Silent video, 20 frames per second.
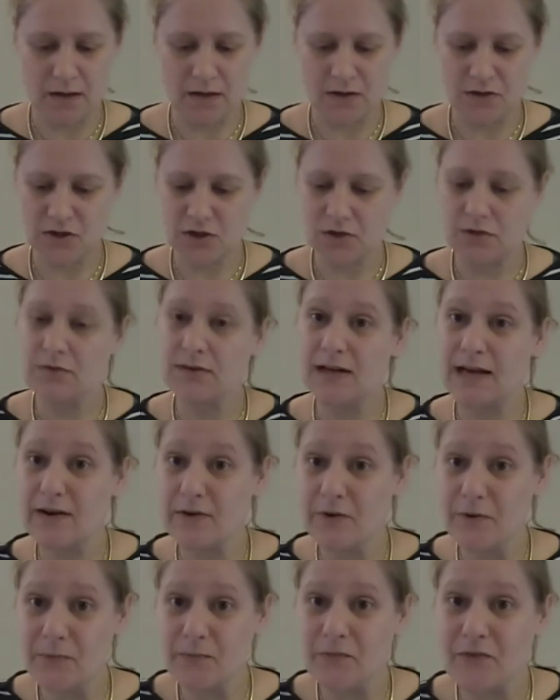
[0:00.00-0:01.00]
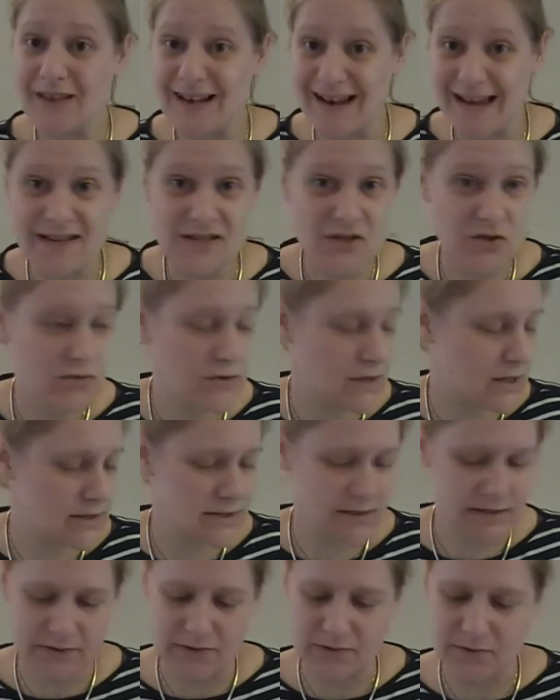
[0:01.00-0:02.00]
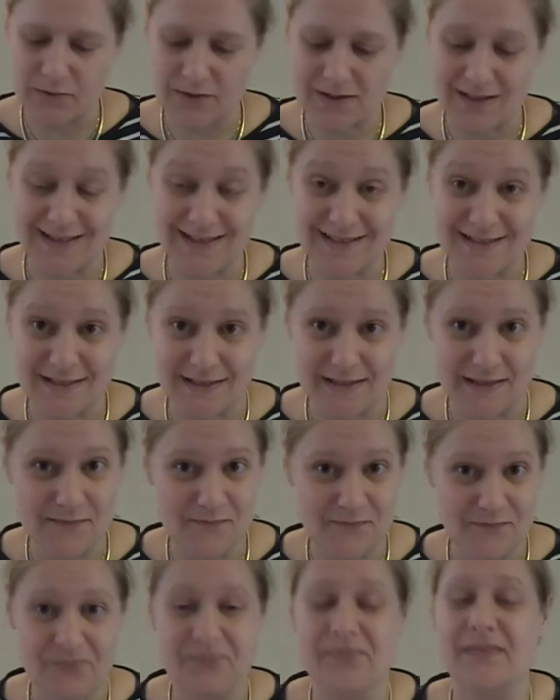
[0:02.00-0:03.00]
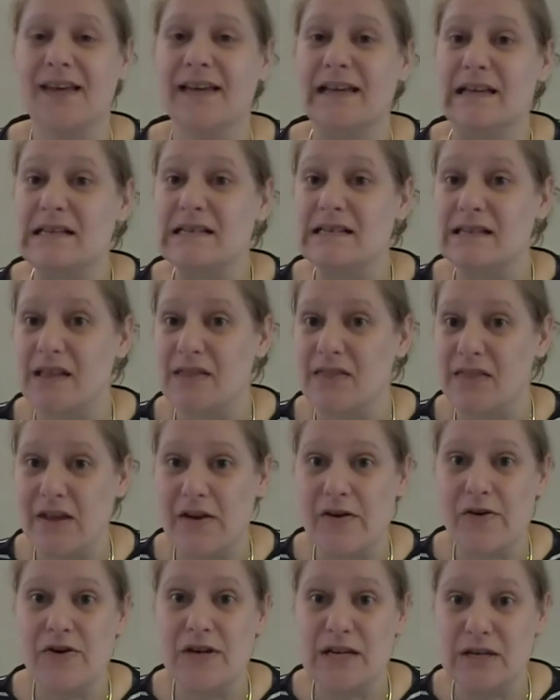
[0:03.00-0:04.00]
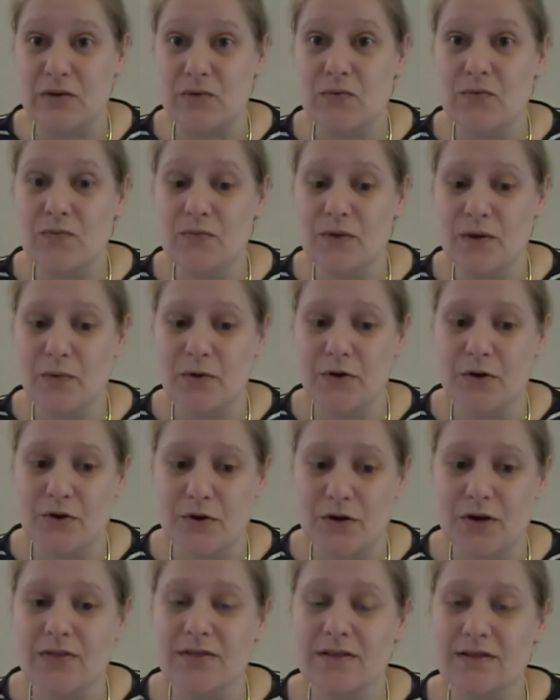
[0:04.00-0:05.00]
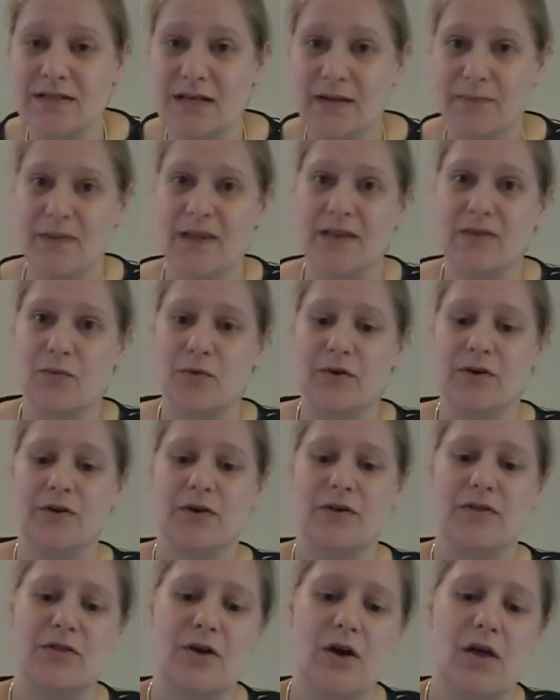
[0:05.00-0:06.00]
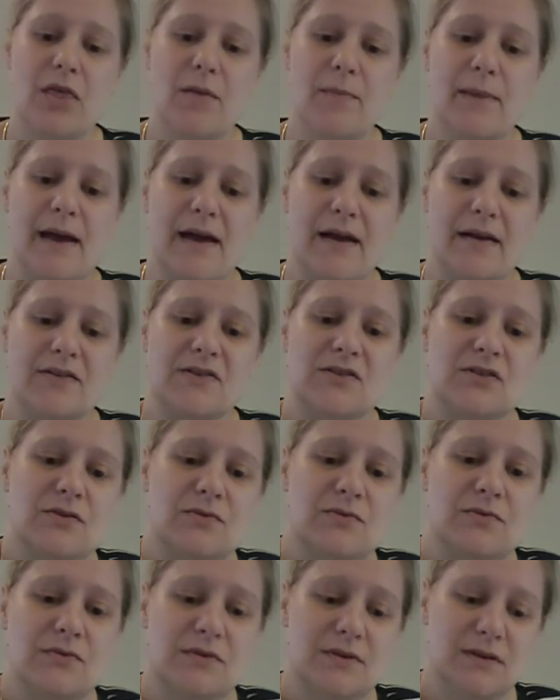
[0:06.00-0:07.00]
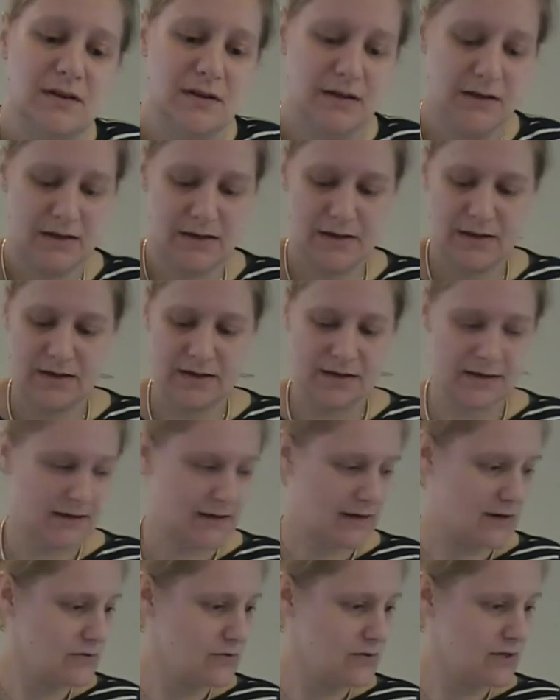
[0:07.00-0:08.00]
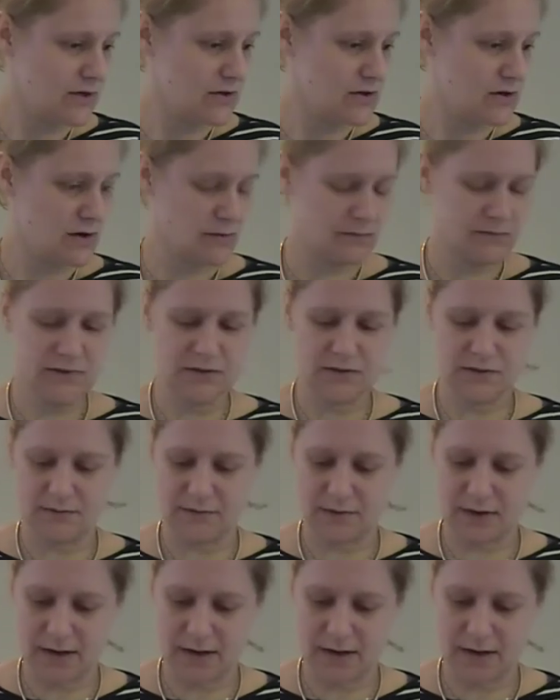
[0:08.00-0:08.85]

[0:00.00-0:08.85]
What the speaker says: So now the last two cakes in here, what I can see, is that they are new. They were not the same that they were in the other bag. So now it comes.